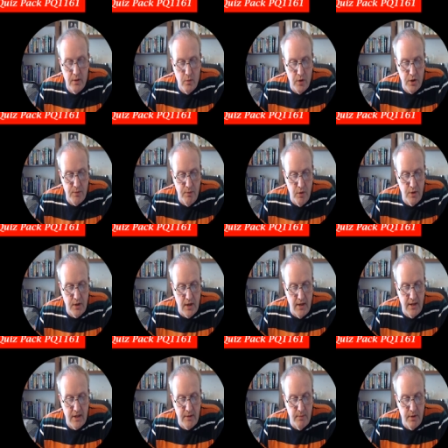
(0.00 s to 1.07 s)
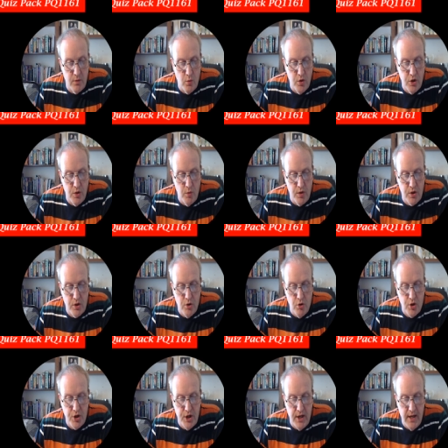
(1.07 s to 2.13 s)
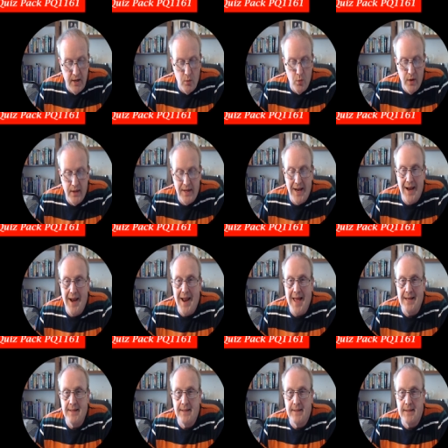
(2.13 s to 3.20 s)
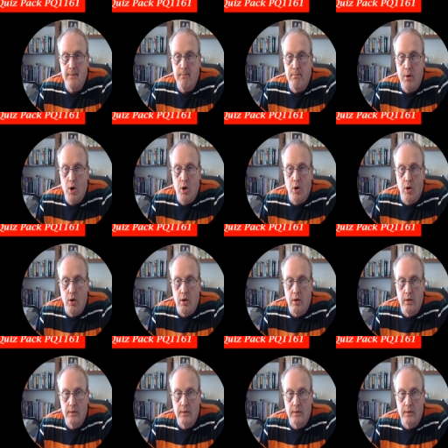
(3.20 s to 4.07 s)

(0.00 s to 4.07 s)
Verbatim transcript: which musical instrument would you associate with Les Paul?